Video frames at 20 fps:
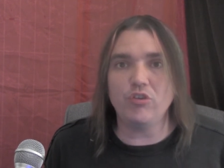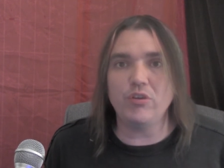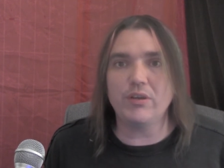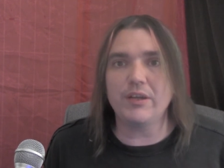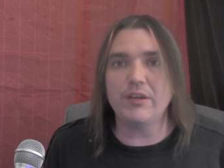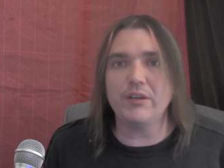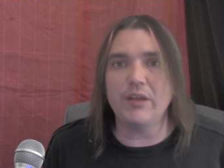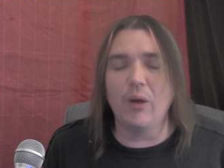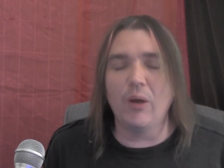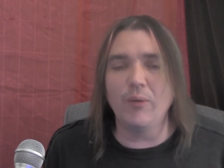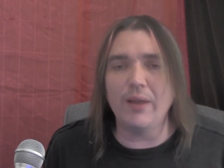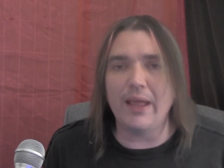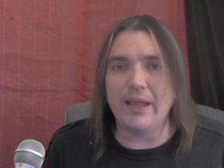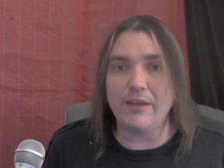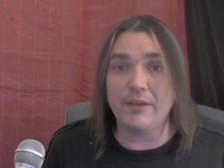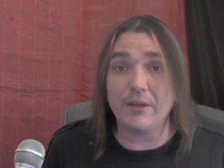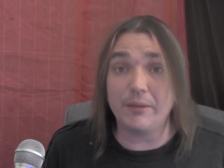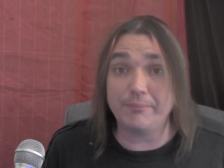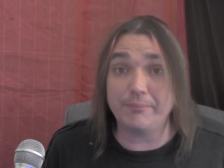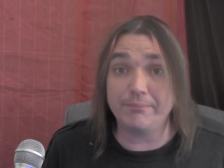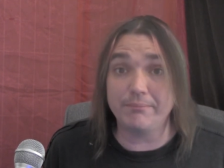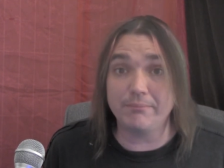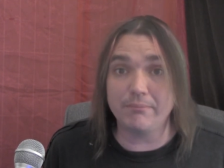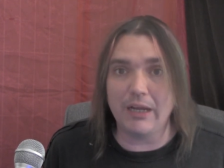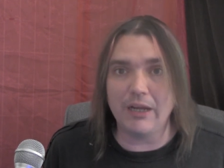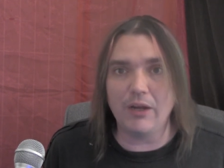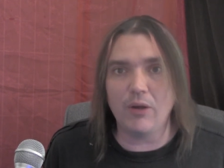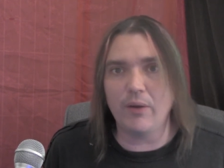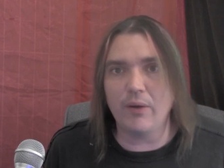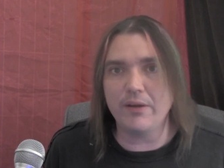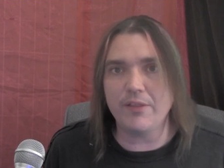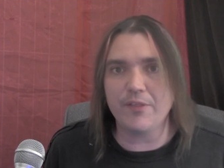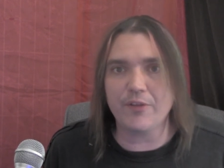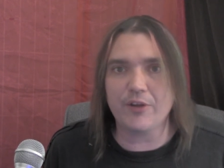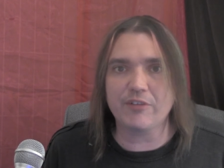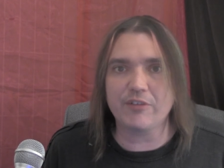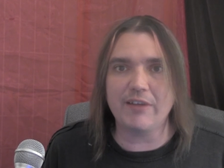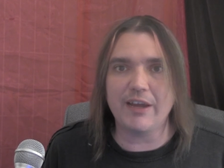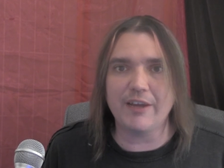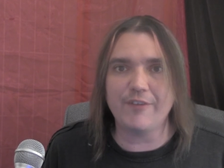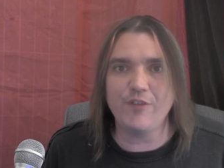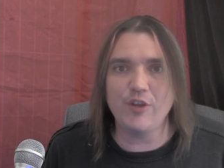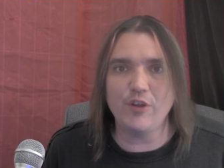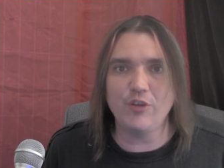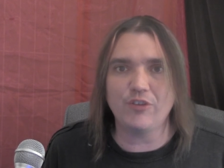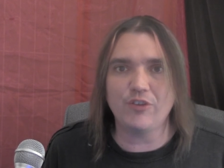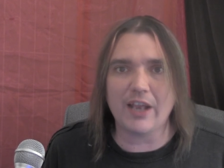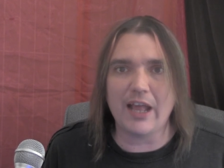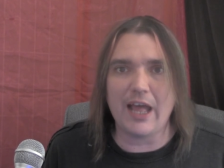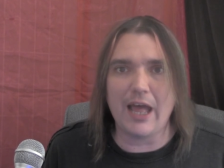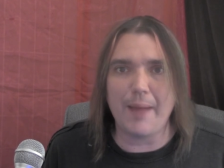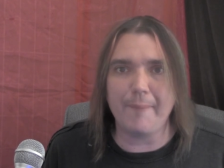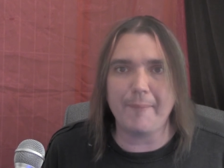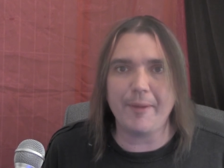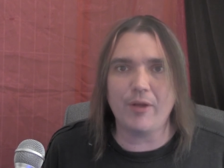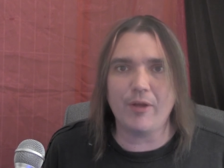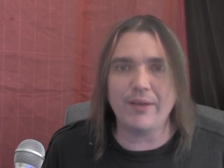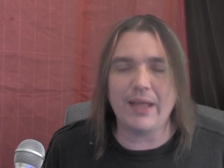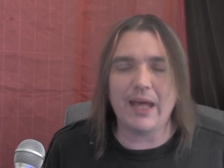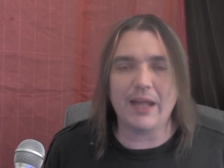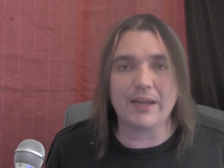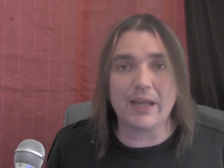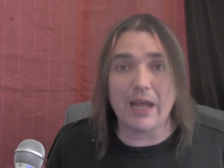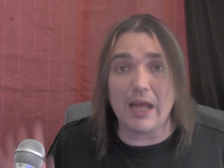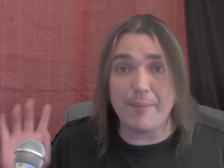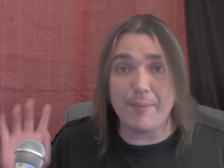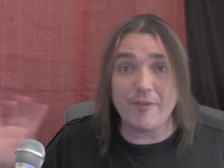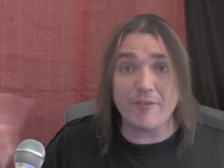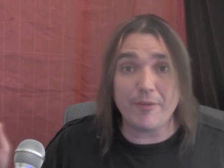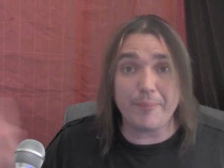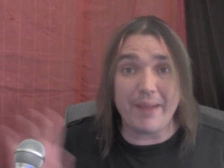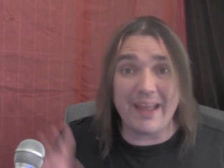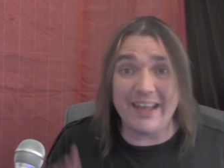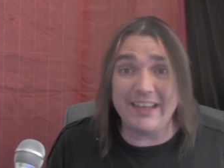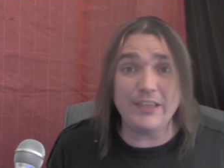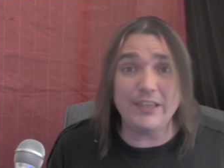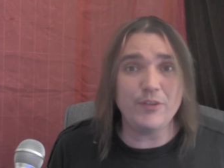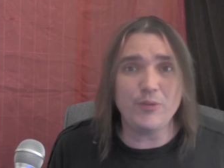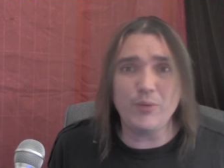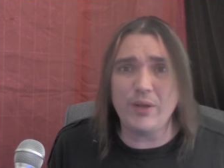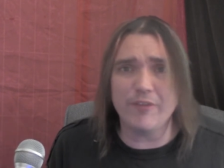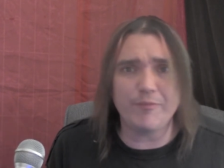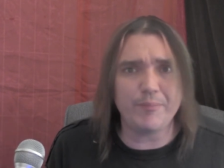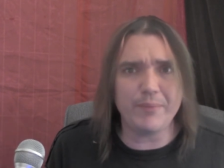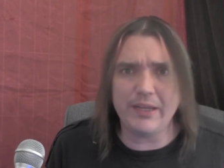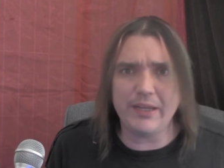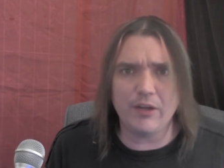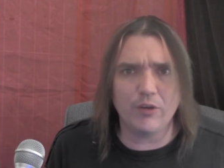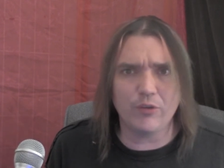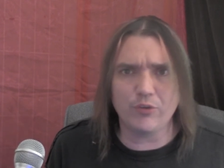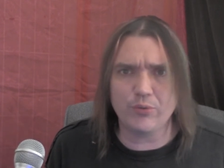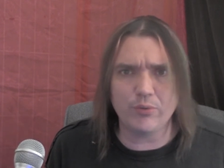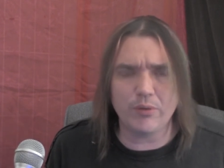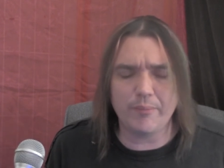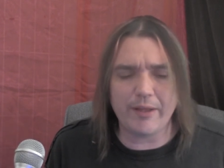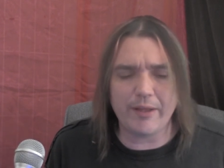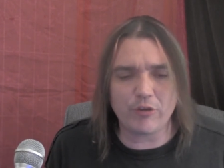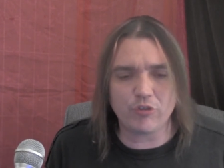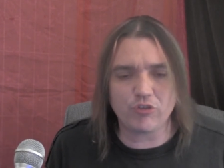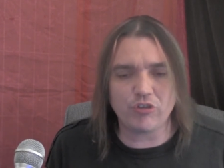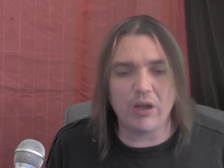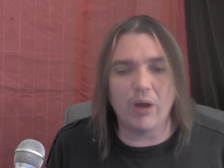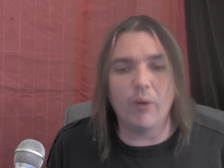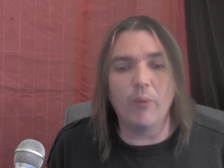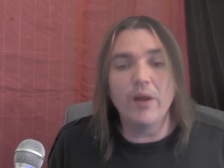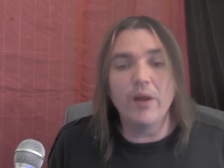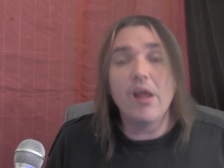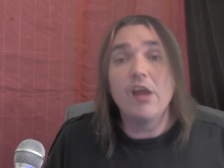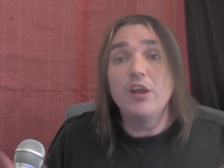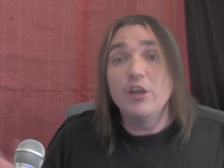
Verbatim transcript: You can donate by going to thecorrectviews@hotmail.com. Every penny you give me goes to a better show.